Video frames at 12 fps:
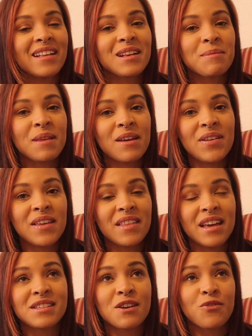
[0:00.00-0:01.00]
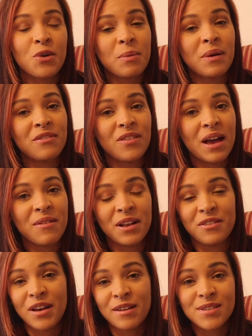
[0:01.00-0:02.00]
ended up giving this a 4.5 out
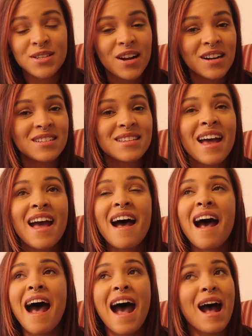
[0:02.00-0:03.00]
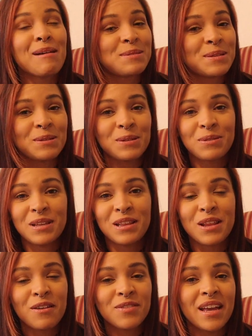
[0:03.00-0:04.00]
of 5 stars. Absolutely
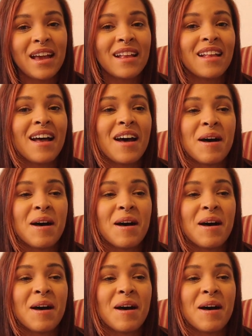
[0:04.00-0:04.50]
loved it.